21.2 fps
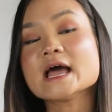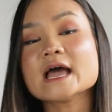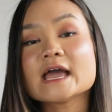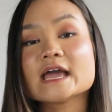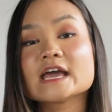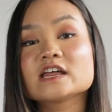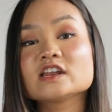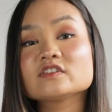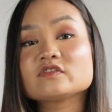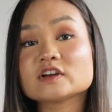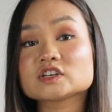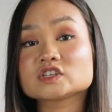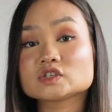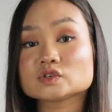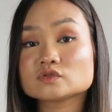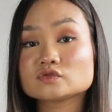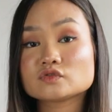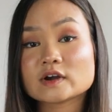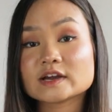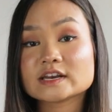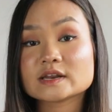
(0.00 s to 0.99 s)
and if I
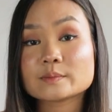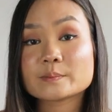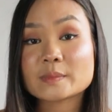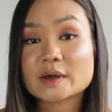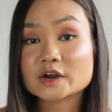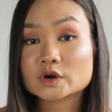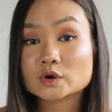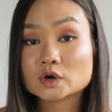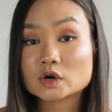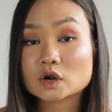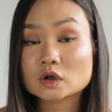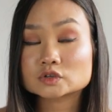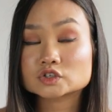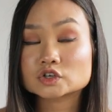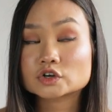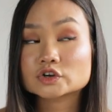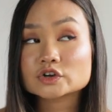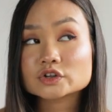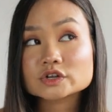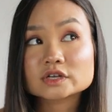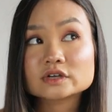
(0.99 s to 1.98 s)
do find a better
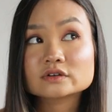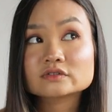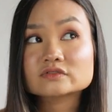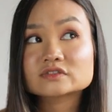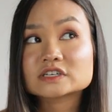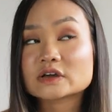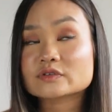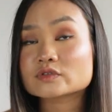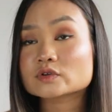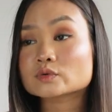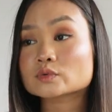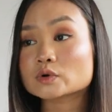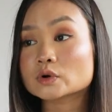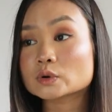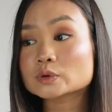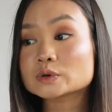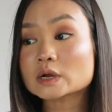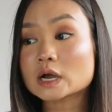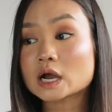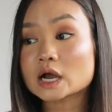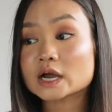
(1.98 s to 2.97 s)
alternative down the
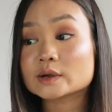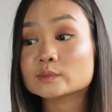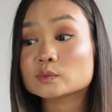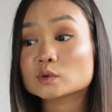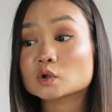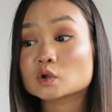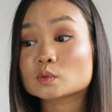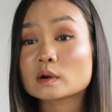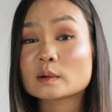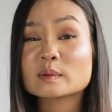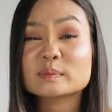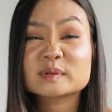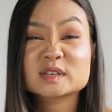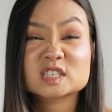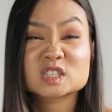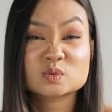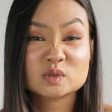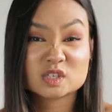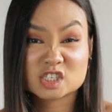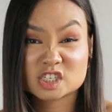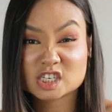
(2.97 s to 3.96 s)
road, I will probably
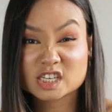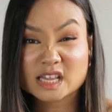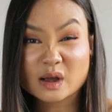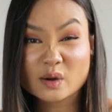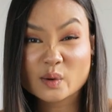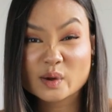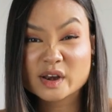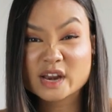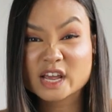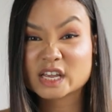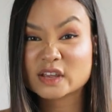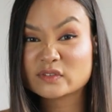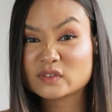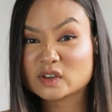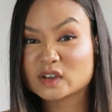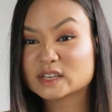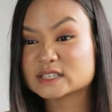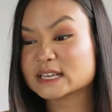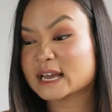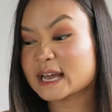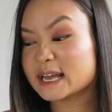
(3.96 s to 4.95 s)
switch to that one and give you
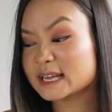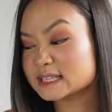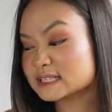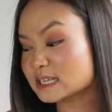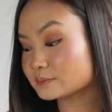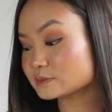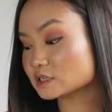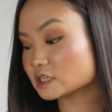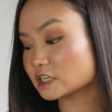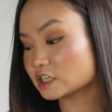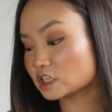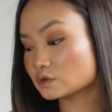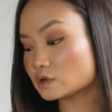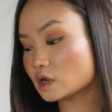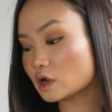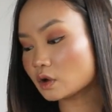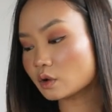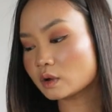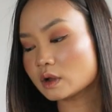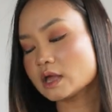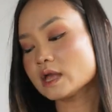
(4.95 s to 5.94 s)
guys a heads up to let you
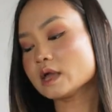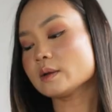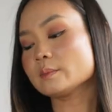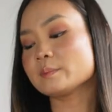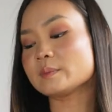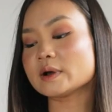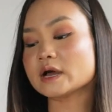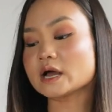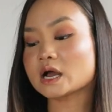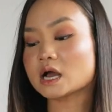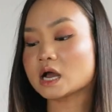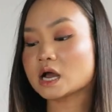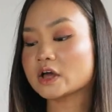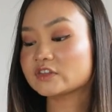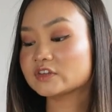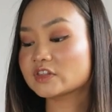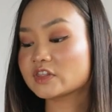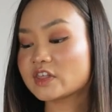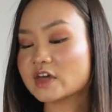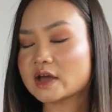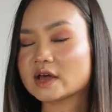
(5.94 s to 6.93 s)
know. But
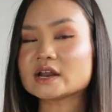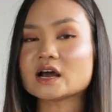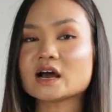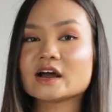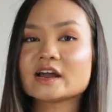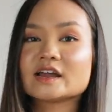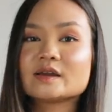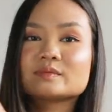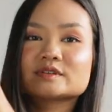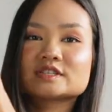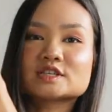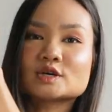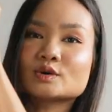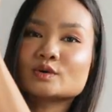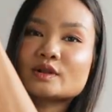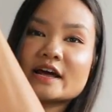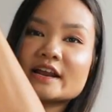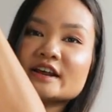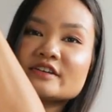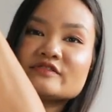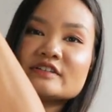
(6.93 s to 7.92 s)
other than that, I am so
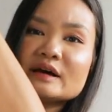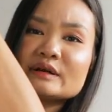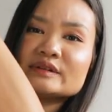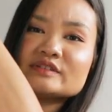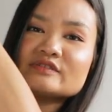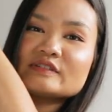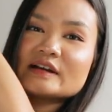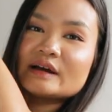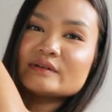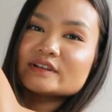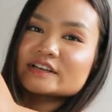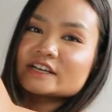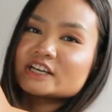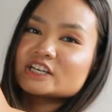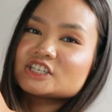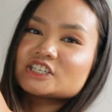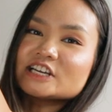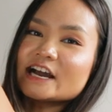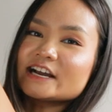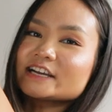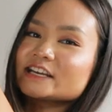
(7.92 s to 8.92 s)
glad I finally found like a
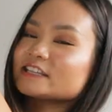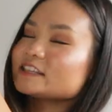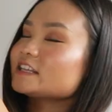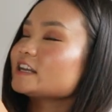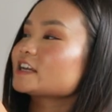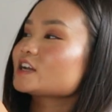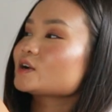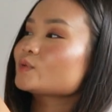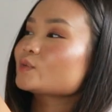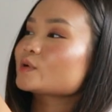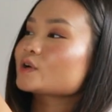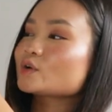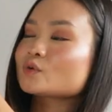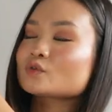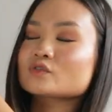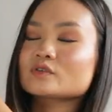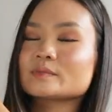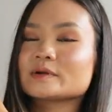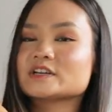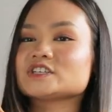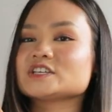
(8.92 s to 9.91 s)
jacket that I can wear
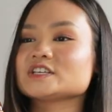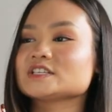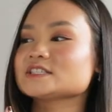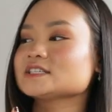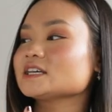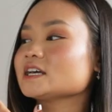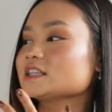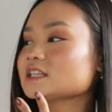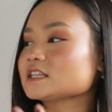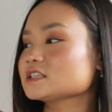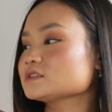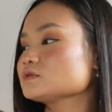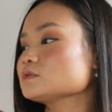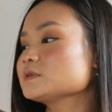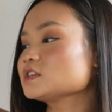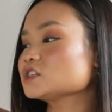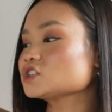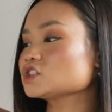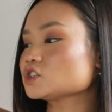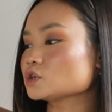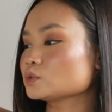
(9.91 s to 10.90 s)
over my jeans. I think this would
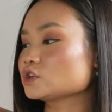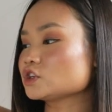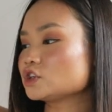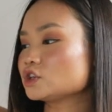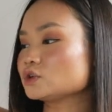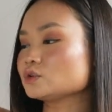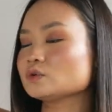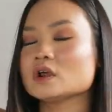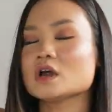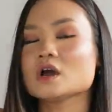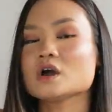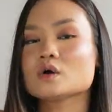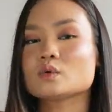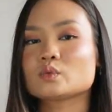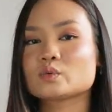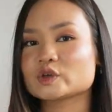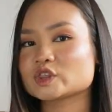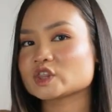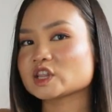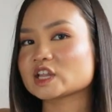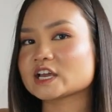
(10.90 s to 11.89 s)
be so cute
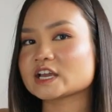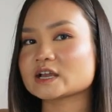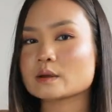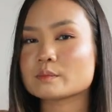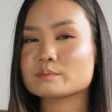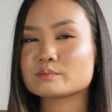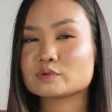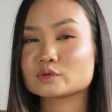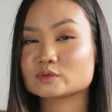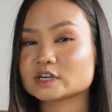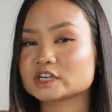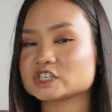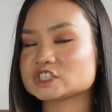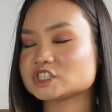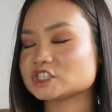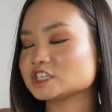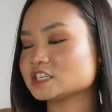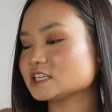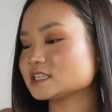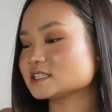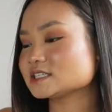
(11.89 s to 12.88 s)
with like bootcut
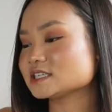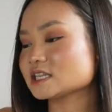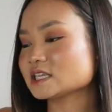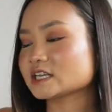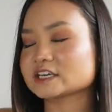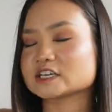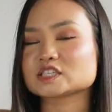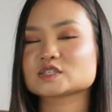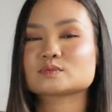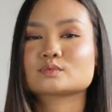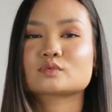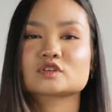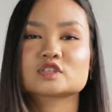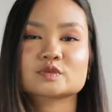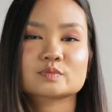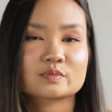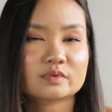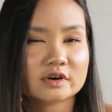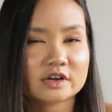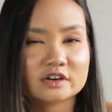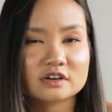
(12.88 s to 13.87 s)
jeans and like a sports
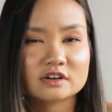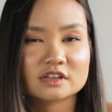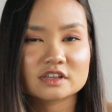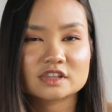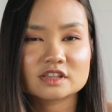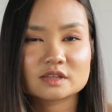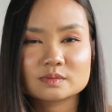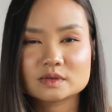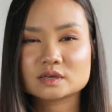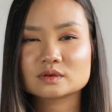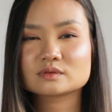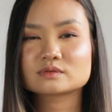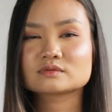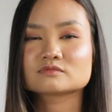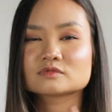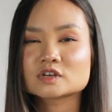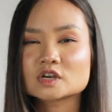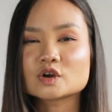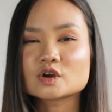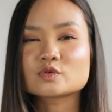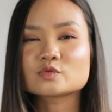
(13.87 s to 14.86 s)
bra underneath. You
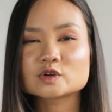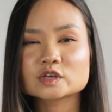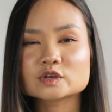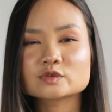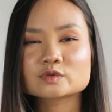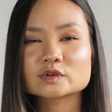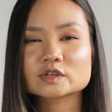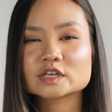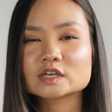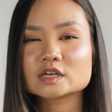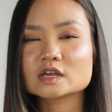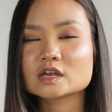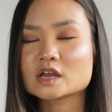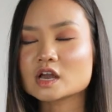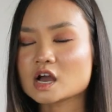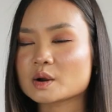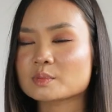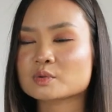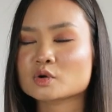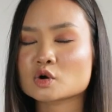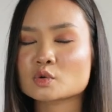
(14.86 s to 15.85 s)
really, really
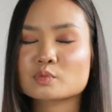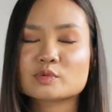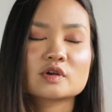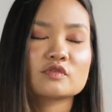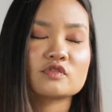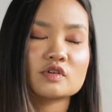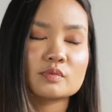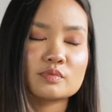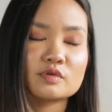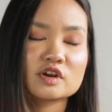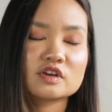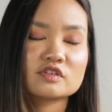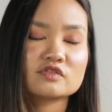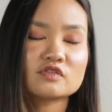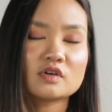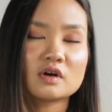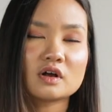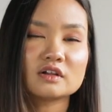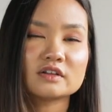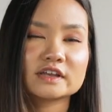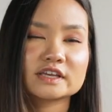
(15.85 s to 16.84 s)
appropriate for
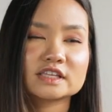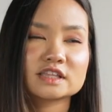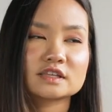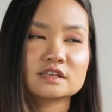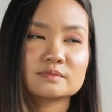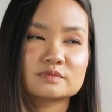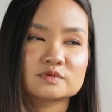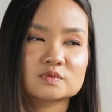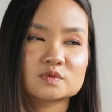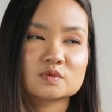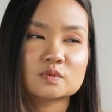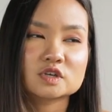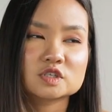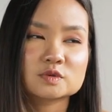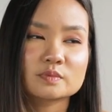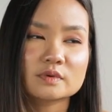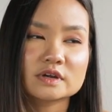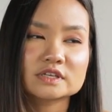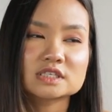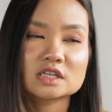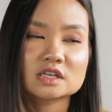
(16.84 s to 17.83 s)
pre-fall. Like the sports
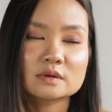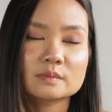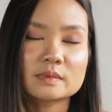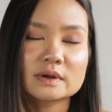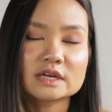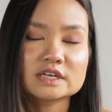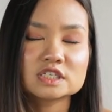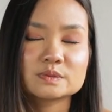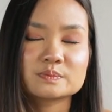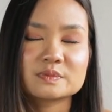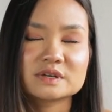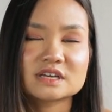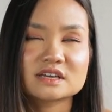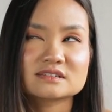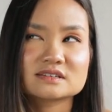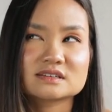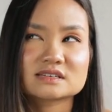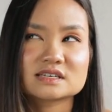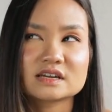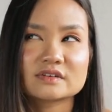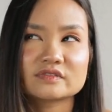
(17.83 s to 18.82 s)
bra is a little much
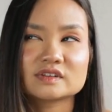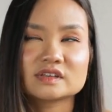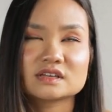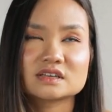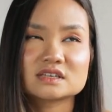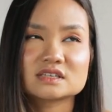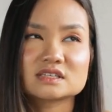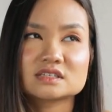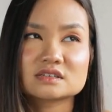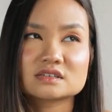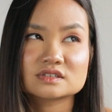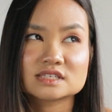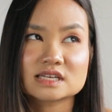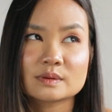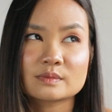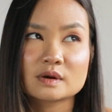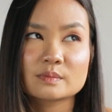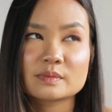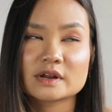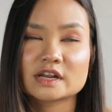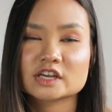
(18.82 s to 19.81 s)
because it definitely is
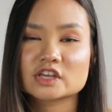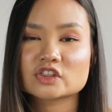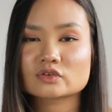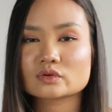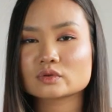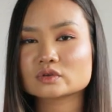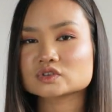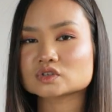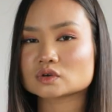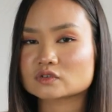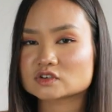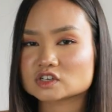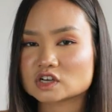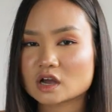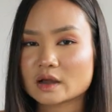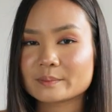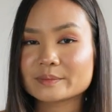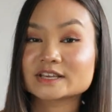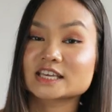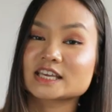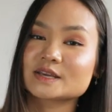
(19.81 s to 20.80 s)
summer, but I can throw this over
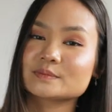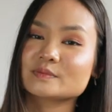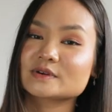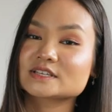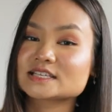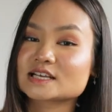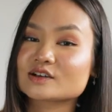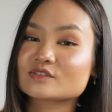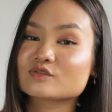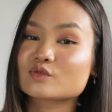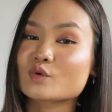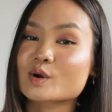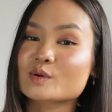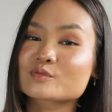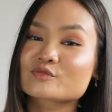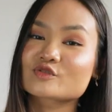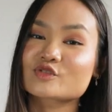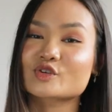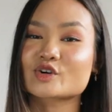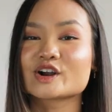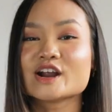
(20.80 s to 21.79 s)
top and keep myself warm
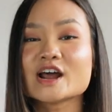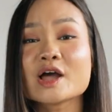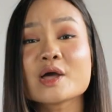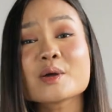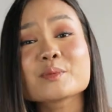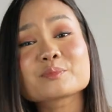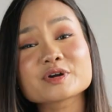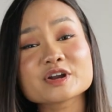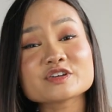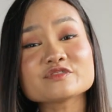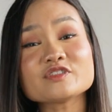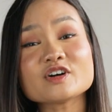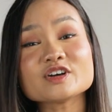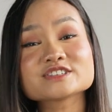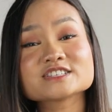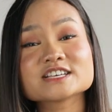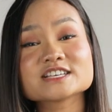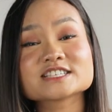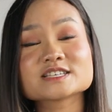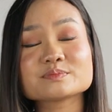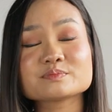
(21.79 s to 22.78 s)
for pre-fall
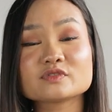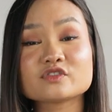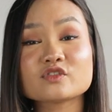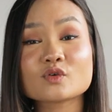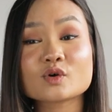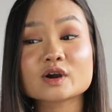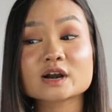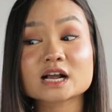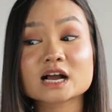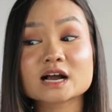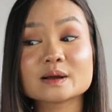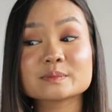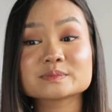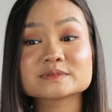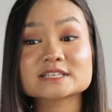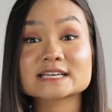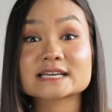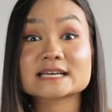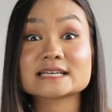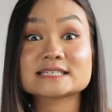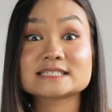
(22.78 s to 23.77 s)
season before it comes
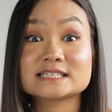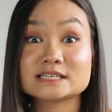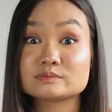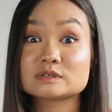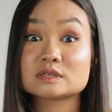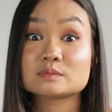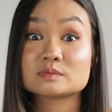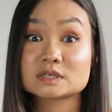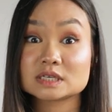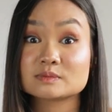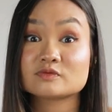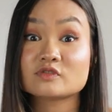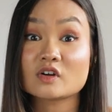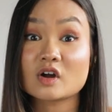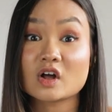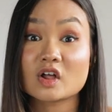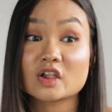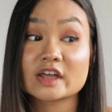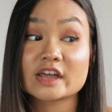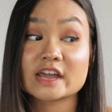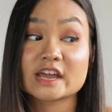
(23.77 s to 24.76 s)
like deep, deep, deep
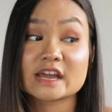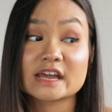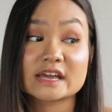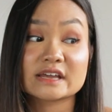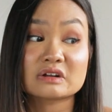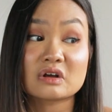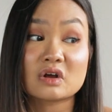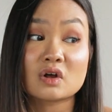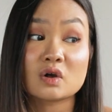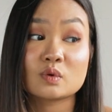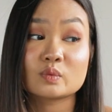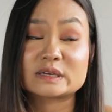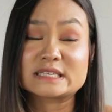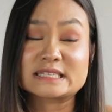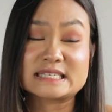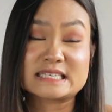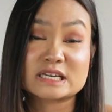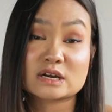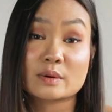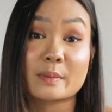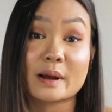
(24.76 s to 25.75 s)
fall and all we
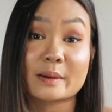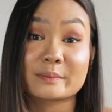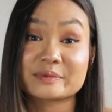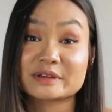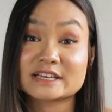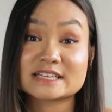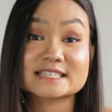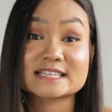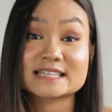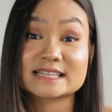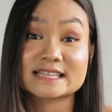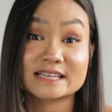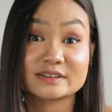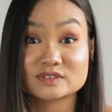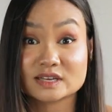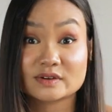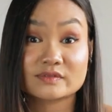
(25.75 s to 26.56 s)
see are pumpkins and leaves